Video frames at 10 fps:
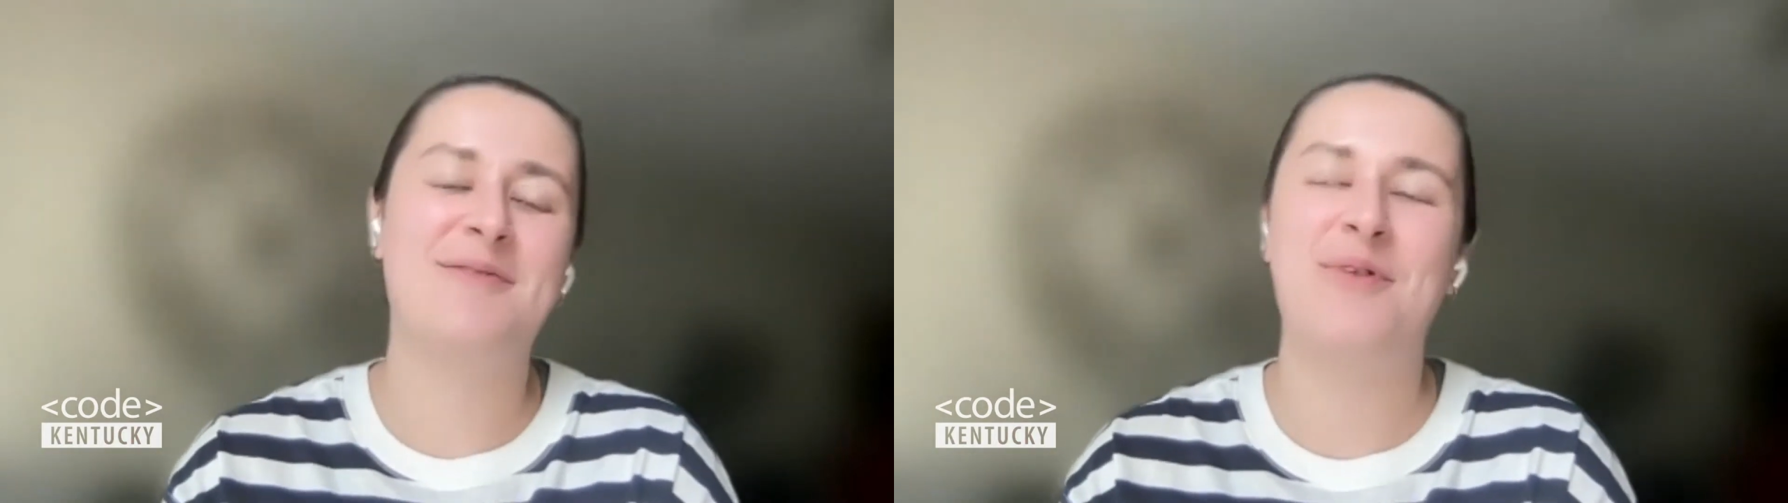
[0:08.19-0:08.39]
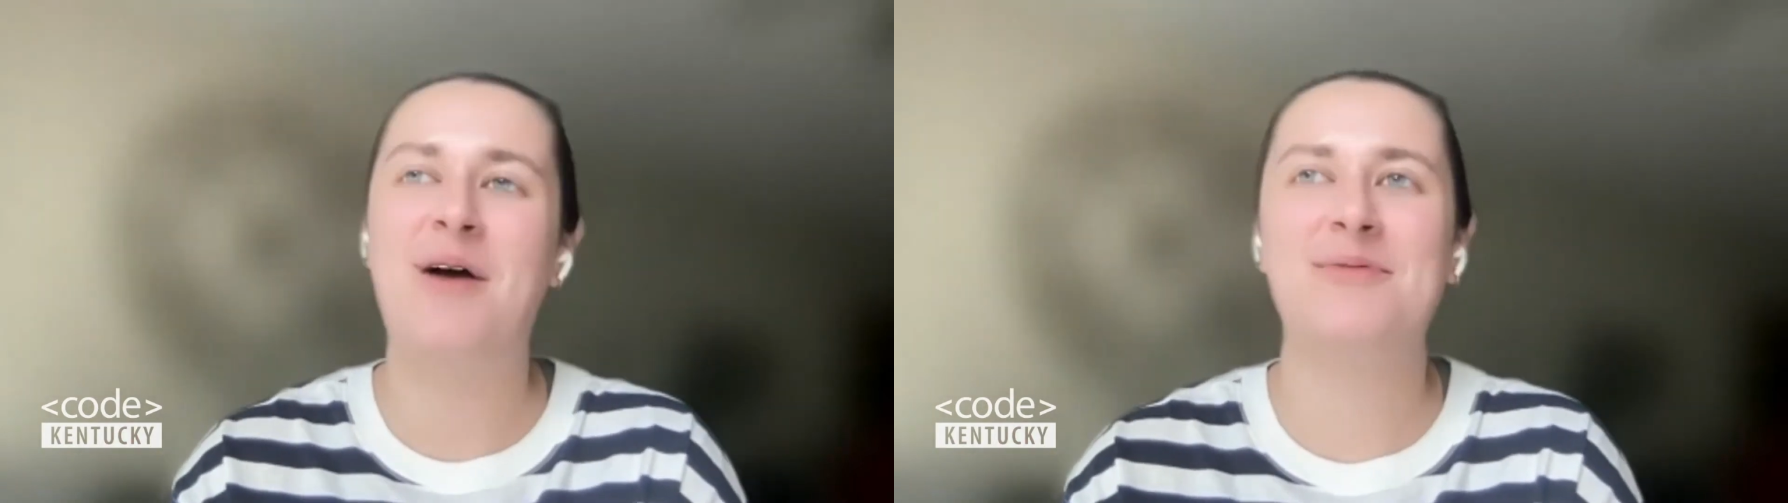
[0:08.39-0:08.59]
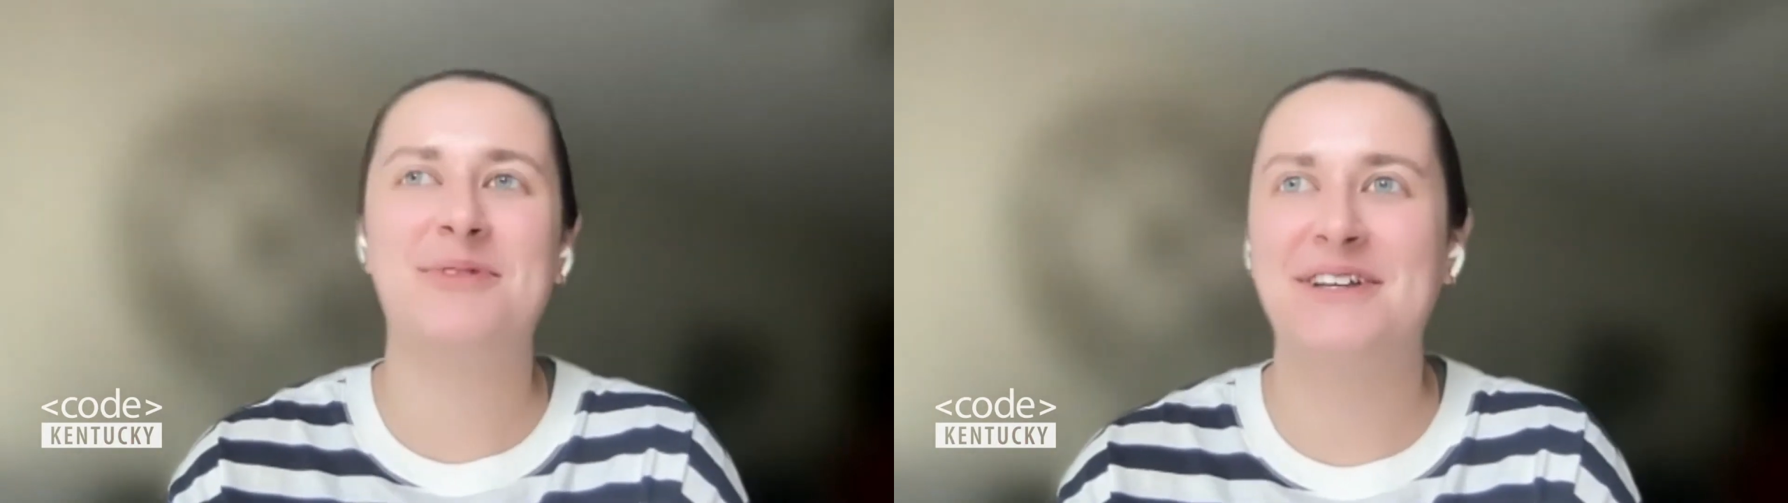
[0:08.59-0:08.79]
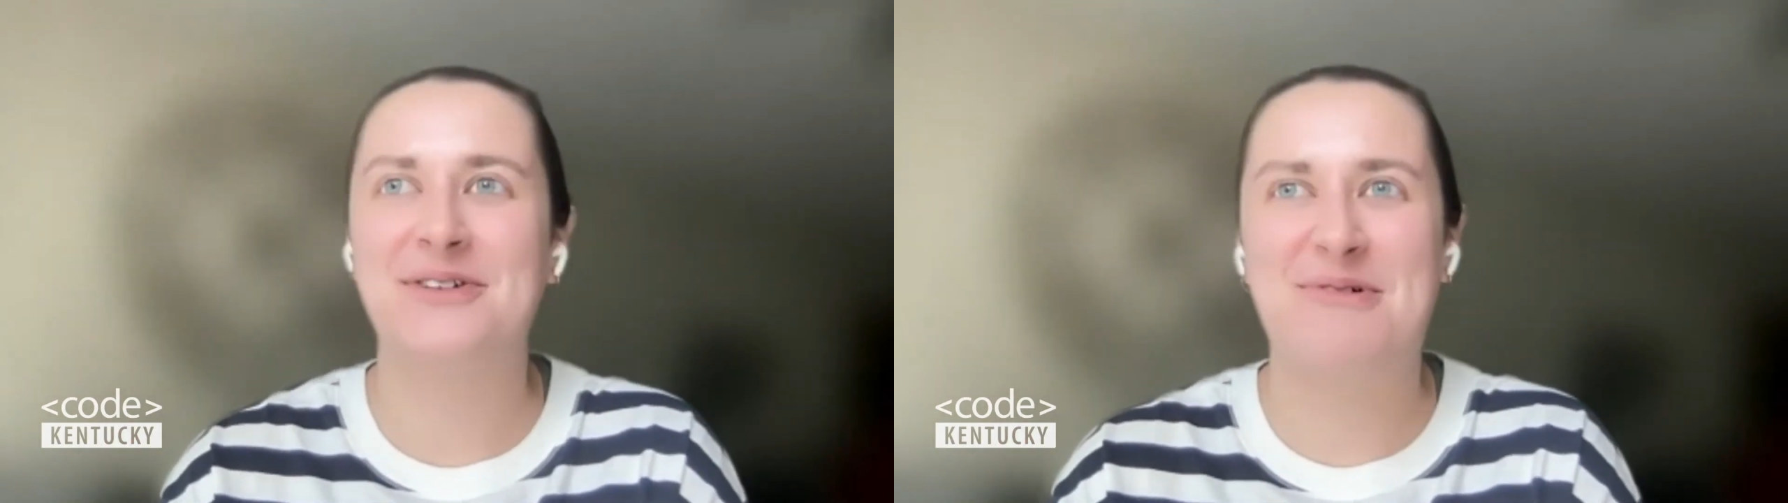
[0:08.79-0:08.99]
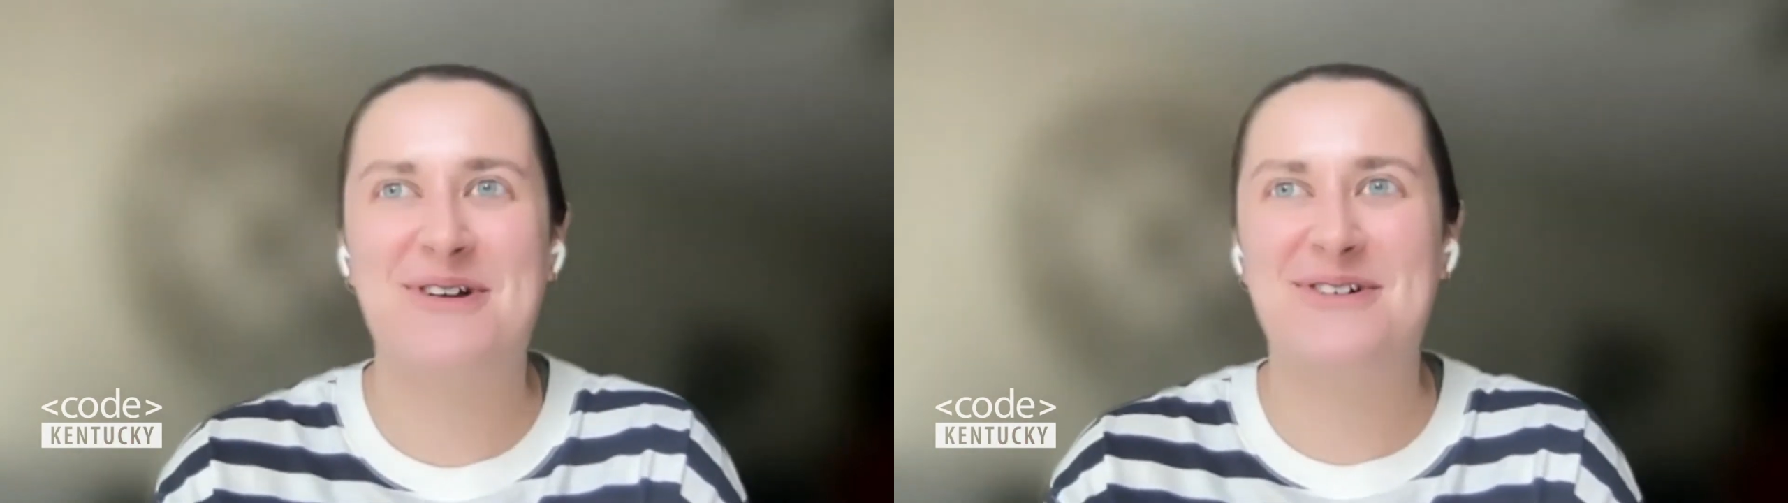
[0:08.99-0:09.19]
probably in
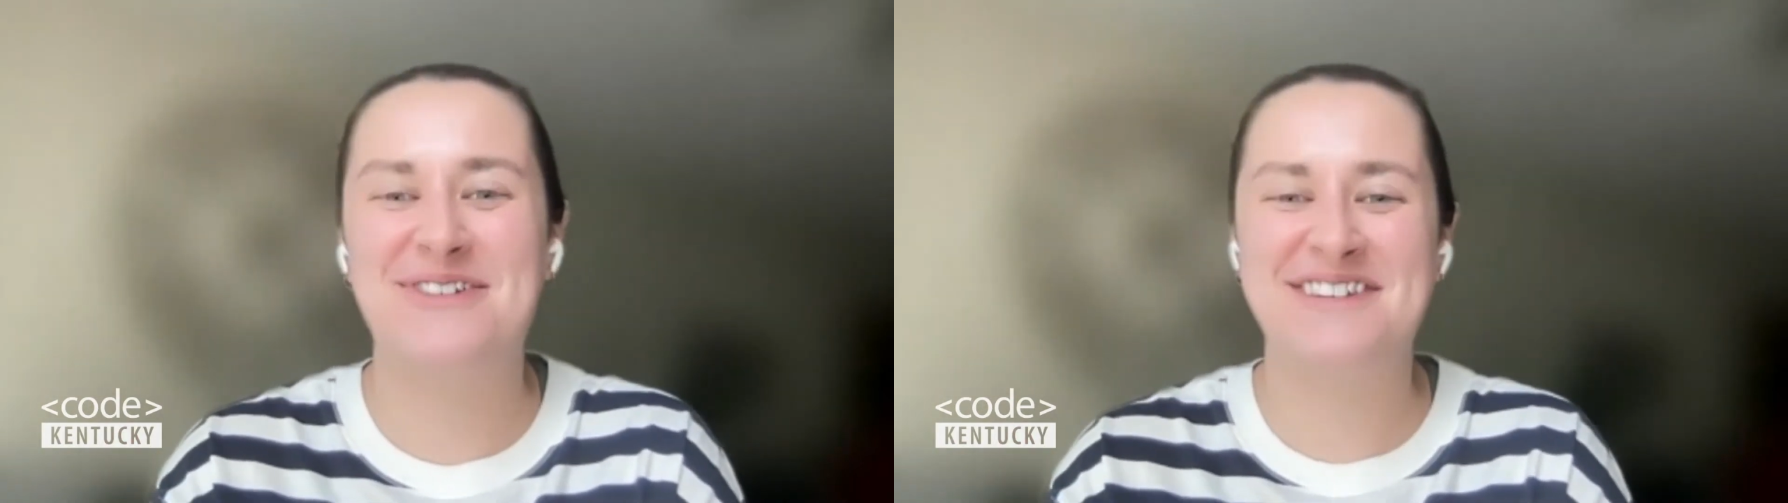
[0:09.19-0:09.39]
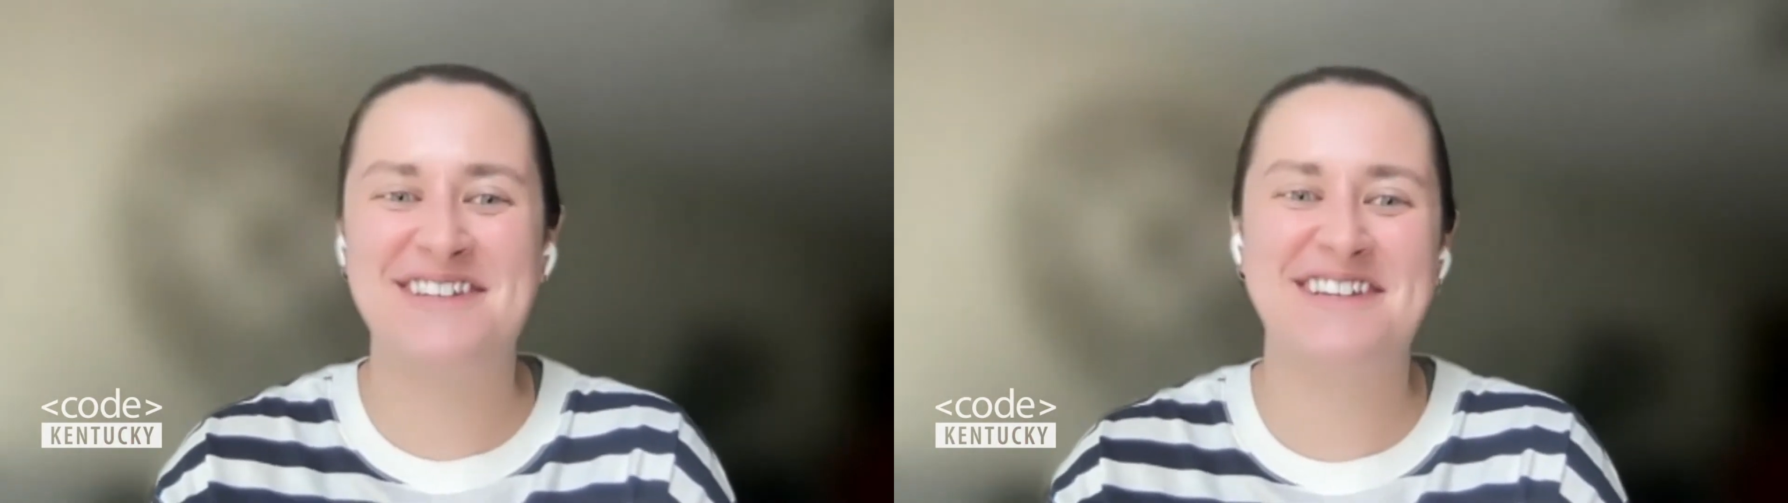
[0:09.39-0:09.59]
the world.